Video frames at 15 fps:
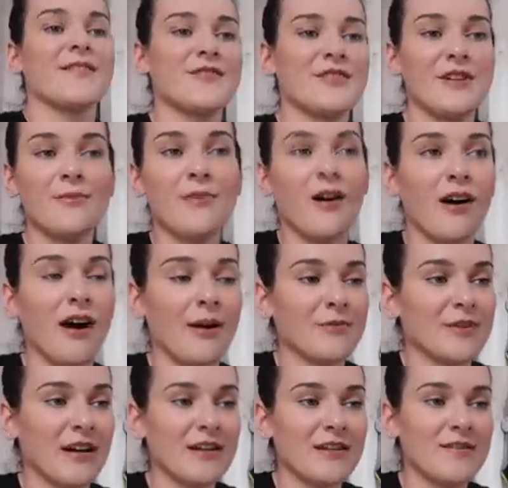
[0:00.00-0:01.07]
Do you know what? I'm
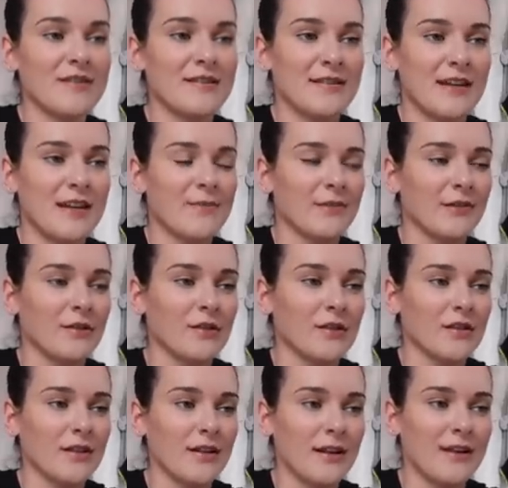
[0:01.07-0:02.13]
trying to use this
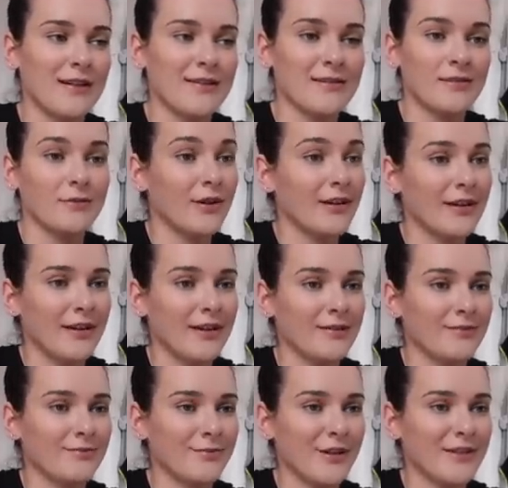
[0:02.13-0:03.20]
keyboard and it's not
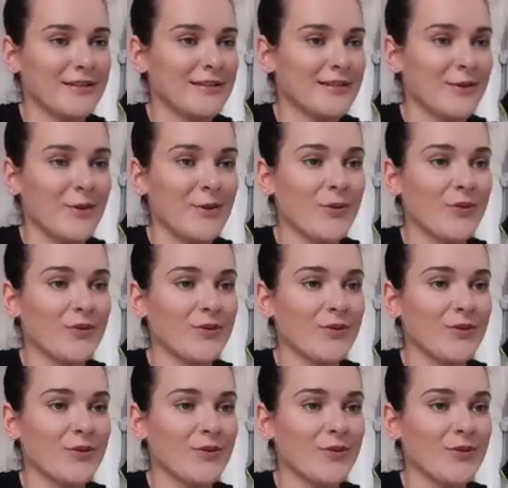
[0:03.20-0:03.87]
working because it's not